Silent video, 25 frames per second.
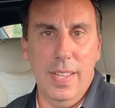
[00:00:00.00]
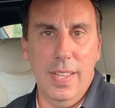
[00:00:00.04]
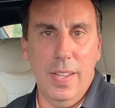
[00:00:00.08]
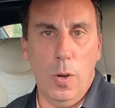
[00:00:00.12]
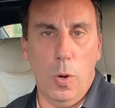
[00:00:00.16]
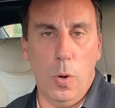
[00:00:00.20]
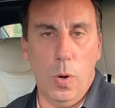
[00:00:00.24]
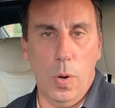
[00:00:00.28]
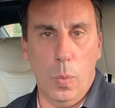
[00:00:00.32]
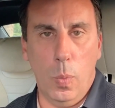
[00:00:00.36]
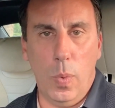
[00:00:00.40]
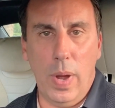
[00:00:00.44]

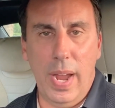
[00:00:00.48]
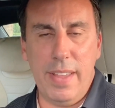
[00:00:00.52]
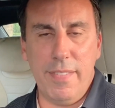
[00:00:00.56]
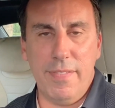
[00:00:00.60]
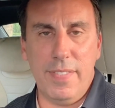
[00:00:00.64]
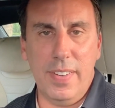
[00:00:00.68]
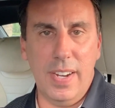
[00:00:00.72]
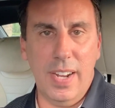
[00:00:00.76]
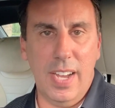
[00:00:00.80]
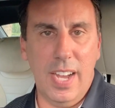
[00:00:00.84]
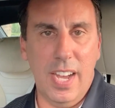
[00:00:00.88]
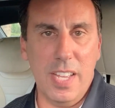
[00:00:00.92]
or
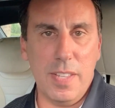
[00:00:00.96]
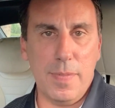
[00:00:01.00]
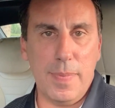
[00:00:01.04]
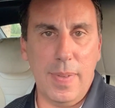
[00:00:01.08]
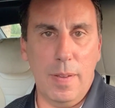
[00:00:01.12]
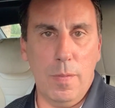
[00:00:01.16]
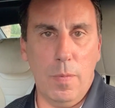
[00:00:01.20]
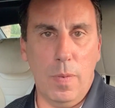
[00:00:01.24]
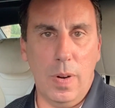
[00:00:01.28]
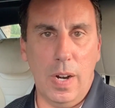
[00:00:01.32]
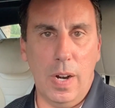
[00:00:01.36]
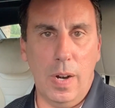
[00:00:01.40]
wife and
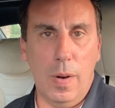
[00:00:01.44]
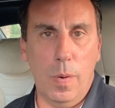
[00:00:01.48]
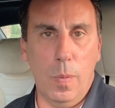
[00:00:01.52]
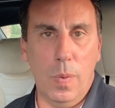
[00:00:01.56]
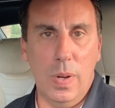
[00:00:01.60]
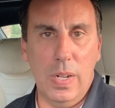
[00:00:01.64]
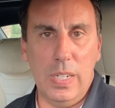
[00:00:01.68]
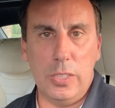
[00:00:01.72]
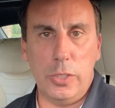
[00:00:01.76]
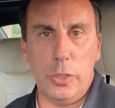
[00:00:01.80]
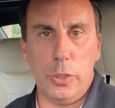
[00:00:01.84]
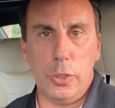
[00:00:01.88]
husband, where
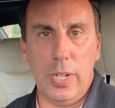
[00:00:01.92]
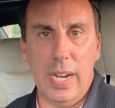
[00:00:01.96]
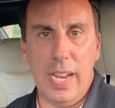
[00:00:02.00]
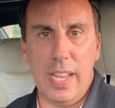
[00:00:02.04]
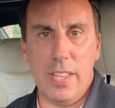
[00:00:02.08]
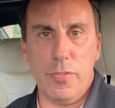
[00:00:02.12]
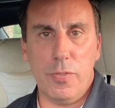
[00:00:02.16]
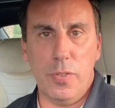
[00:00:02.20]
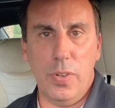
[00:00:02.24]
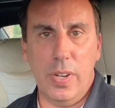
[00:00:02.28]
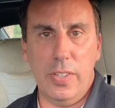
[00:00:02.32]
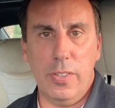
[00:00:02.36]
one's
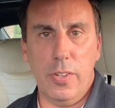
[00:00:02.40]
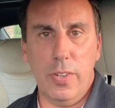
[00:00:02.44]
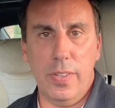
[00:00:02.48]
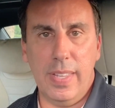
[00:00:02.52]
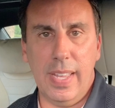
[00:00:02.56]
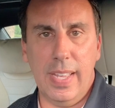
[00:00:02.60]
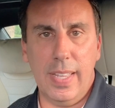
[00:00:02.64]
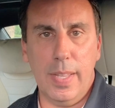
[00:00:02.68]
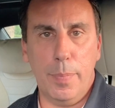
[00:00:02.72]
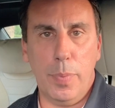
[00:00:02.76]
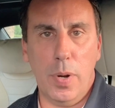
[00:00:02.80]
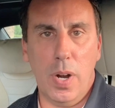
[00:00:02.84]
transferring to
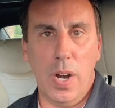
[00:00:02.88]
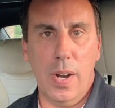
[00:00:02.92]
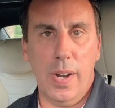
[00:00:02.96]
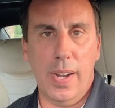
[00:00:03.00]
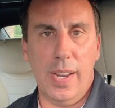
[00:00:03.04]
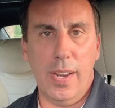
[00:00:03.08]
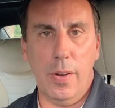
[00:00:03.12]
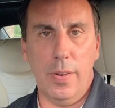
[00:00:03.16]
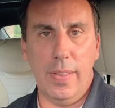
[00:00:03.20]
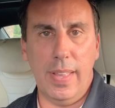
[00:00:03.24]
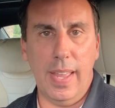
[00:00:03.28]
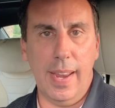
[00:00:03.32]
the other
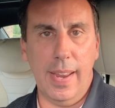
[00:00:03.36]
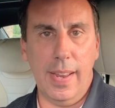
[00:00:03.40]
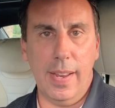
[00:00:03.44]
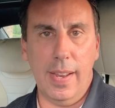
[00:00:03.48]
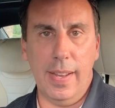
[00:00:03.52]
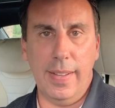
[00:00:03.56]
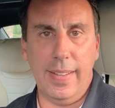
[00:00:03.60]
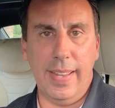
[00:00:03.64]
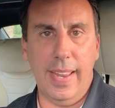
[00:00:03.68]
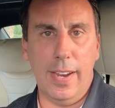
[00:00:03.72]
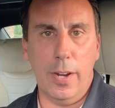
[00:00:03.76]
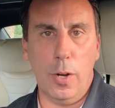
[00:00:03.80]
party, or they
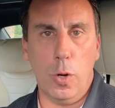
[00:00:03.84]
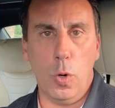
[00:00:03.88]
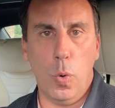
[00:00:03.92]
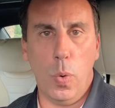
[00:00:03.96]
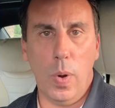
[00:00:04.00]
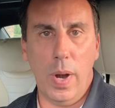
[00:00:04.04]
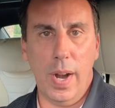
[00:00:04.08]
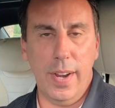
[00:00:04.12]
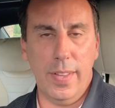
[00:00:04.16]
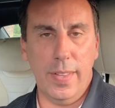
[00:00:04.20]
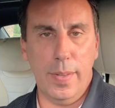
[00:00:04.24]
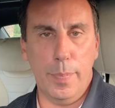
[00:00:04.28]

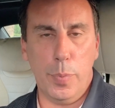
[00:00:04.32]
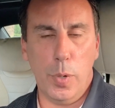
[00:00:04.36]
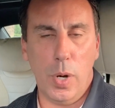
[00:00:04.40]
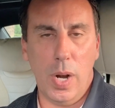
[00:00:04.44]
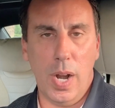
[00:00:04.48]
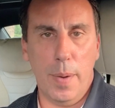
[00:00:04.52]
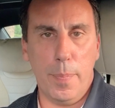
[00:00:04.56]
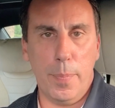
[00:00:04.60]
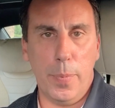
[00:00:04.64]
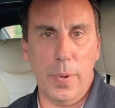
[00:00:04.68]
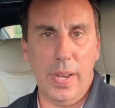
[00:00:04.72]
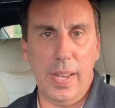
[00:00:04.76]
acquired the
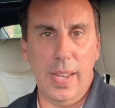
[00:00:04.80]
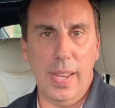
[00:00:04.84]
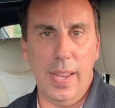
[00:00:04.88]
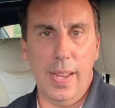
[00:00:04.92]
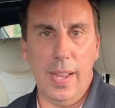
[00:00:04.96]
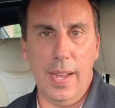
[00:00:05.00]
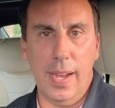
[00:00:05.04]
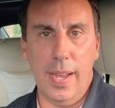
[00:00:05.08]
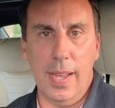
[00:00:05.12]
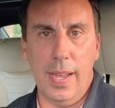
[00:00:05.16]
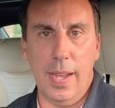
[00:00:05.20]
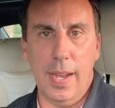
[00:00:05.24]

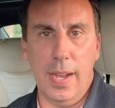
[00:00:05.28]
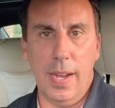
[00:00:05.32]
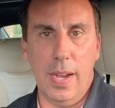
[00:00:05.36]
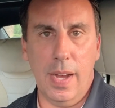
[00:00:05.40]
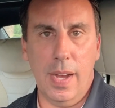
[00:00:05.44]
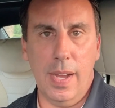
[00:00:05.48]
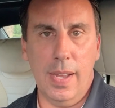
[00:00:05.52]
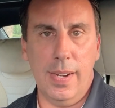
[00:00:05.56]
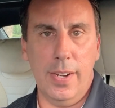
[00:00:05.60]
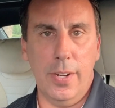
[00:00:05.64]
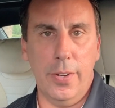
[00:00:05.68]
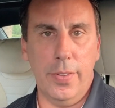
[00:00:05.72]
property
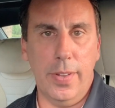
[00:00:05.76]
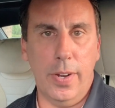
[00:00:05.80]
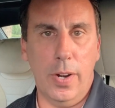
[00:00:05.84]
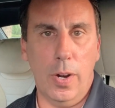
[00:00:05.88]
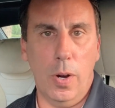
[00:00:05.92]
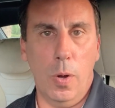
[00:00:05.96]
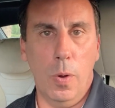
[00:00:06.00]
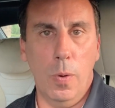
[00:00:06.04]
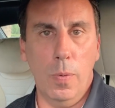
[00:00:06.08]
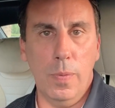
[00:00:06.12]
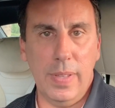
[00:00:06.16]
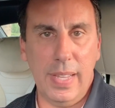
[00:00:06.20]
under
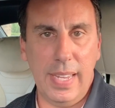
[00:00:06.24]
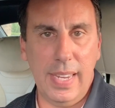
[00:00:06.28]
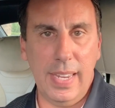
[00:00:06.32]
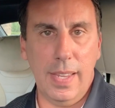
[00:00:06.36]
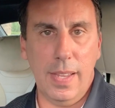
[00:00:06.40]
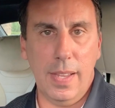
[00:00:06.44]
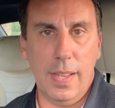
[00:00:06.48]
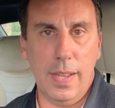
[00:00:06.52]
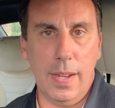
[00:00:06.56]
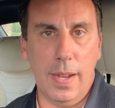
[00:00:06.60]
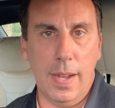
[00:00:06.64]
their under